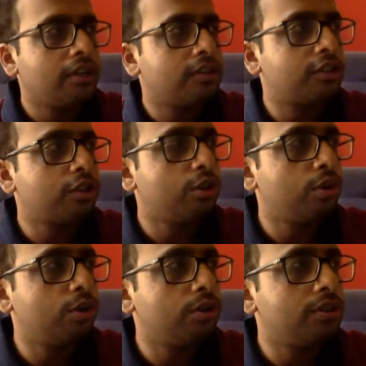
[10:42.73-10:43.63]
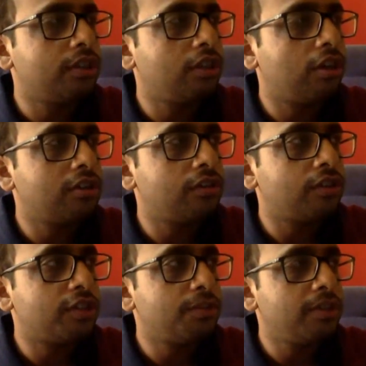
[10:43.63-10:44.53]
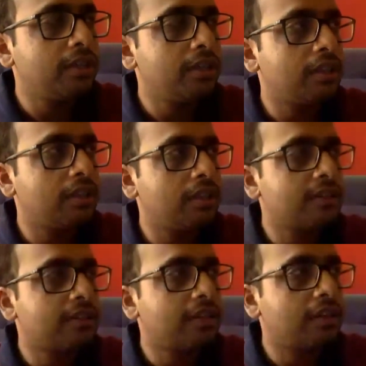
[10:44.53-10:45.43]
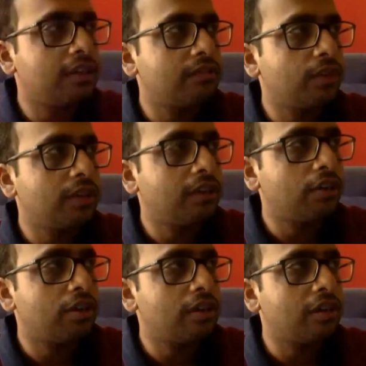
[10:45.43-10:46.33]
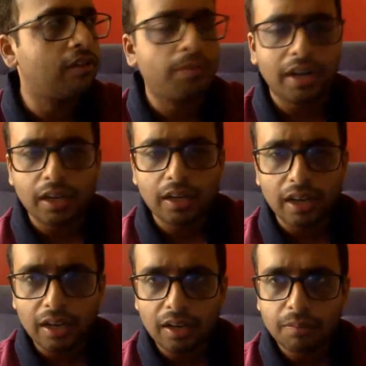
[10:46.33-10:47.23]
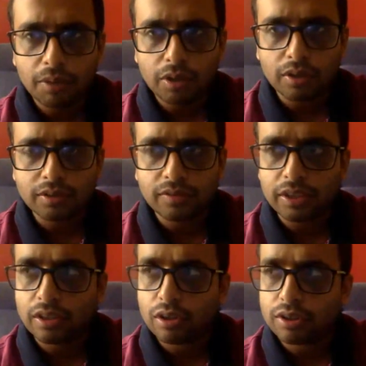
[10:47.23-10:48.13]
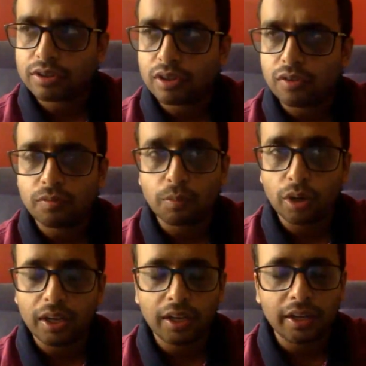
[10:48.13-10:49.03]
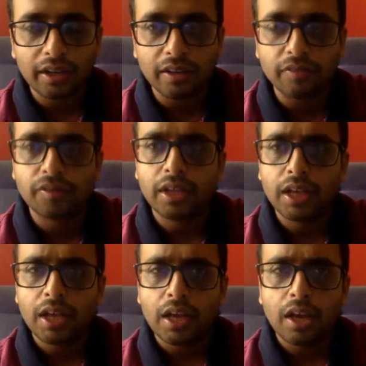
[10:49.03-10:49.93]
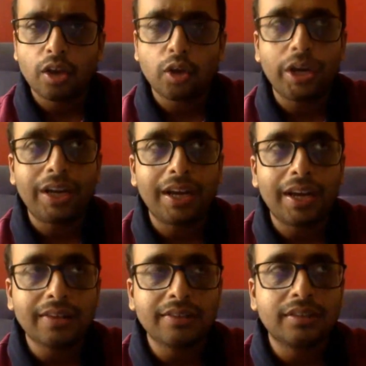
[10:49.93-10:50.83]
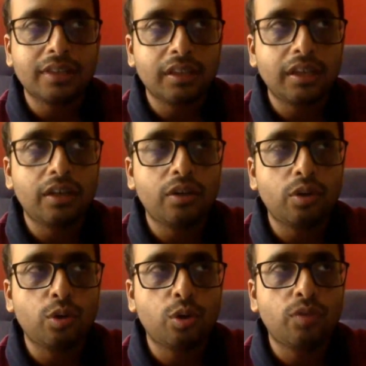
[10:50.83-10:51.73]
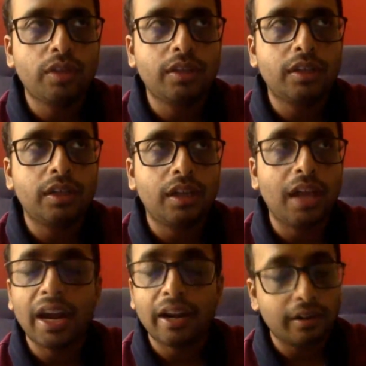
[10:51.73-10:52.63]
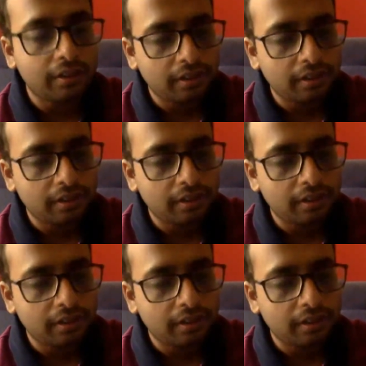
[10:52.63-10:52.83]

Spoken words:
So the loss of Kashmiriyat is one that originated from 1990 because of that loss of bonding and love. It has nothing to do with land.